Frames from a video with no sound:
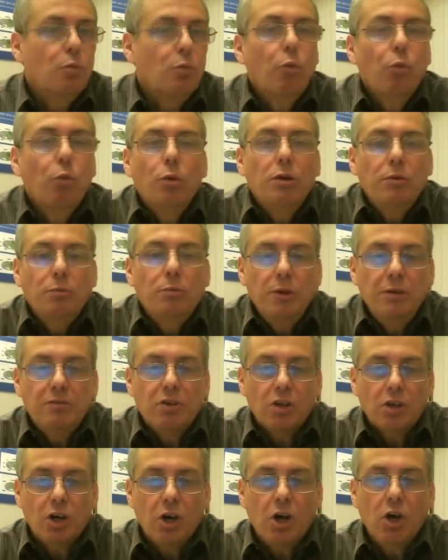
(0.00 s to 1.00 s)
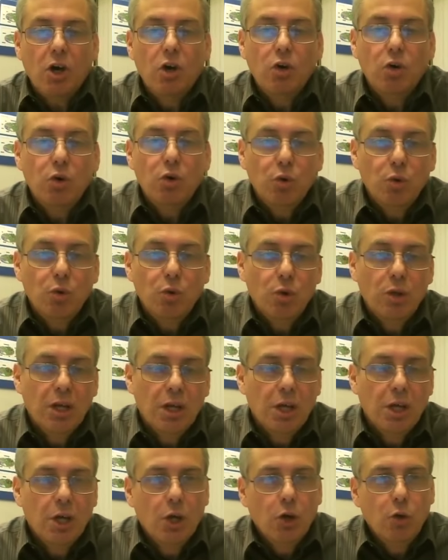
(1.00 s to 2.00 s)
We've got a whole
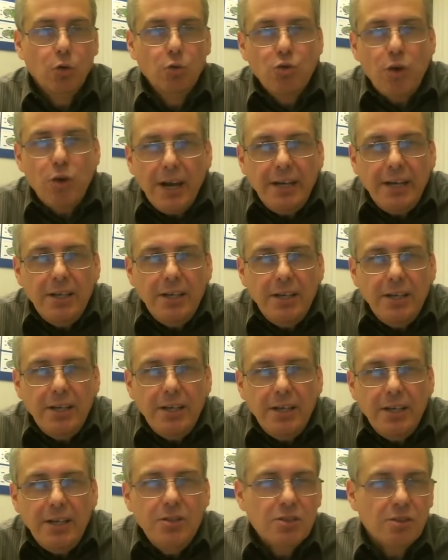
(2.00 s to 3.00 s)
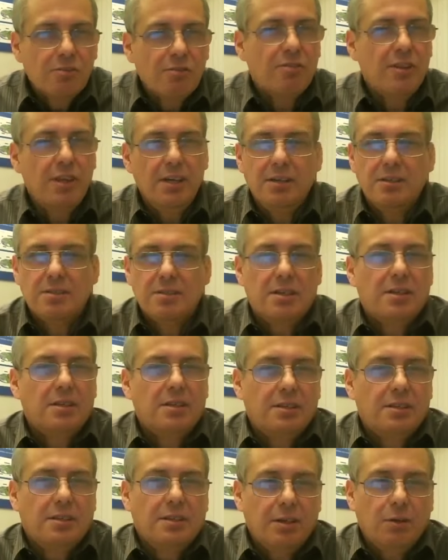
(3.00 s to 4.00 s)
range of things
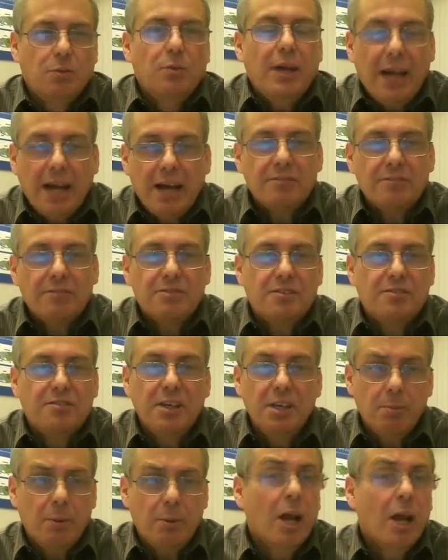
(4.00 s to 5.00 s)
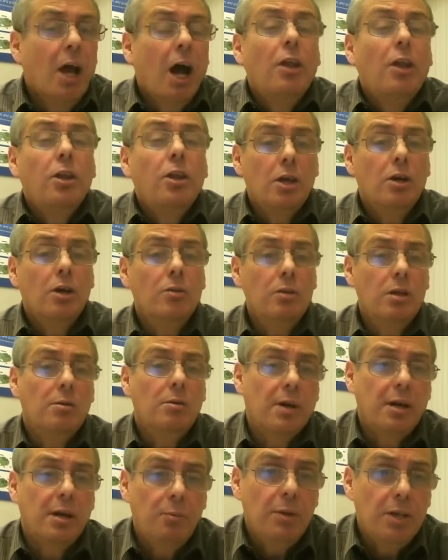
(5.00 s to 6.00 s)
that we have to think about, and the
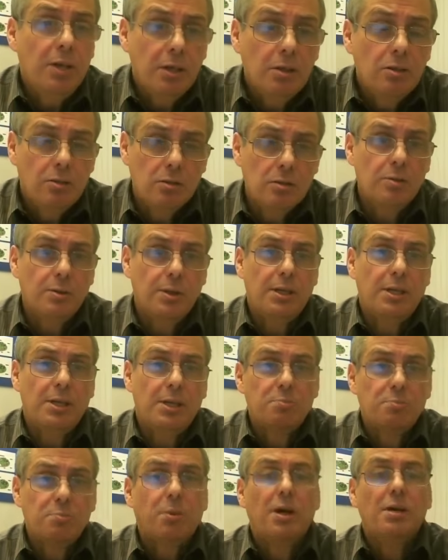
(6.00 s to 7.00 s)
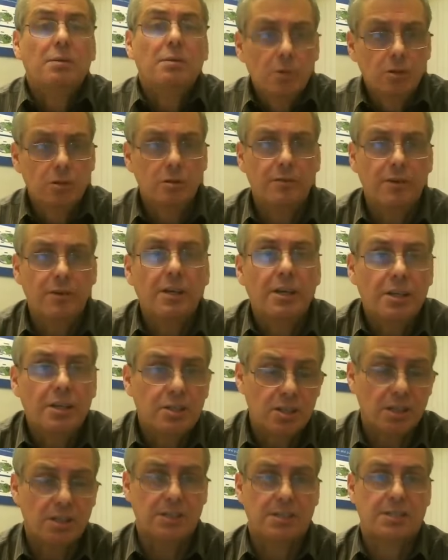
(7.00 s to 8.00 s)
only way we can do it is by moving
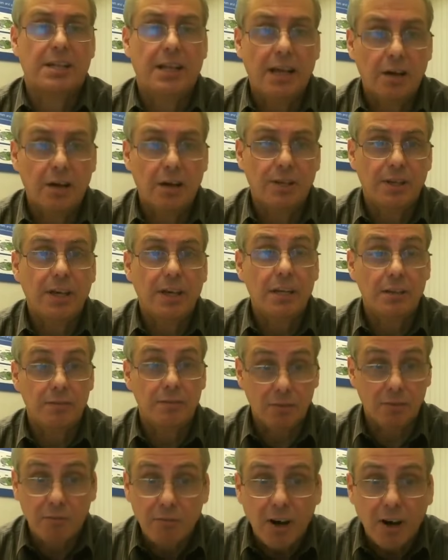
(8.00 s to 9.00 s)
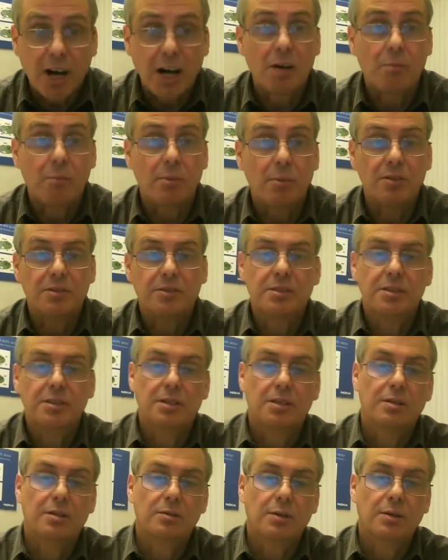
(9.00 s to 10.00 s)
into this cloud native environment.
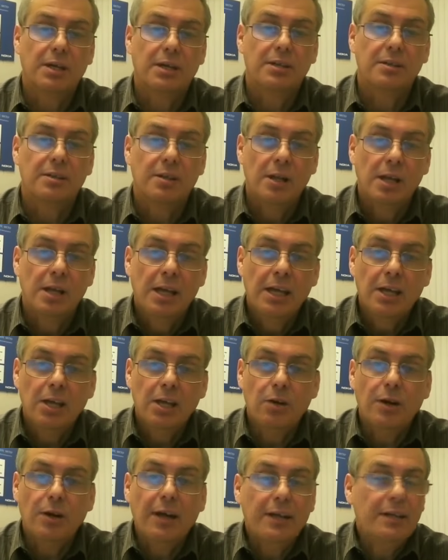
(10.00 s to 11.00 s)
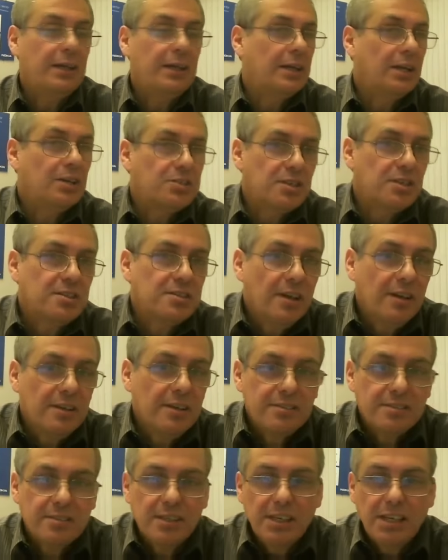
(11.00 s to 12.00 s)
And as I said,
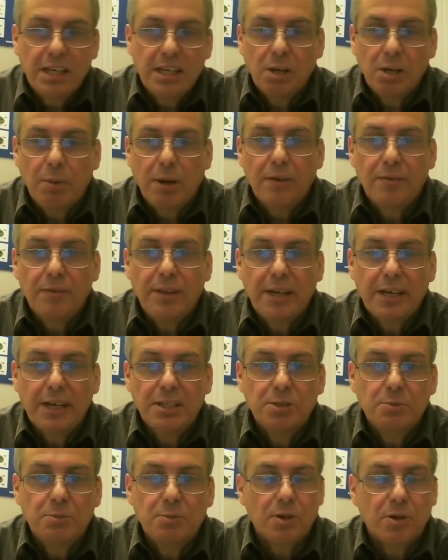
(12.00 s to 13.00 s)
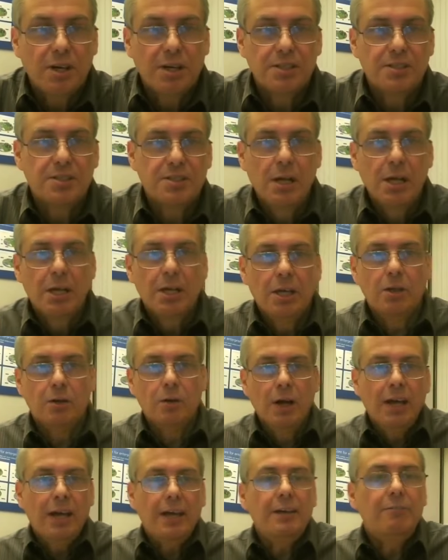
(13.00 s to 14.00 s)
it's thinking about the enterprise.
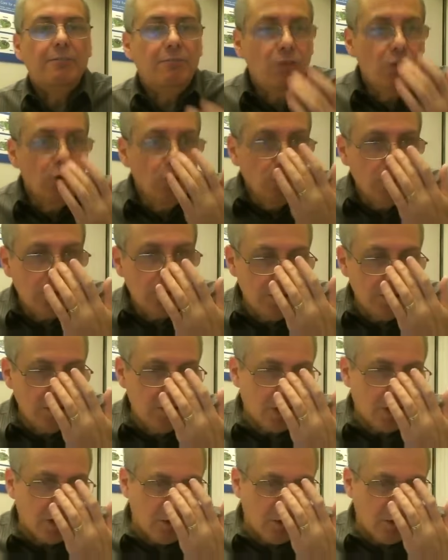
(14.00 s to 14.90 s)
If you can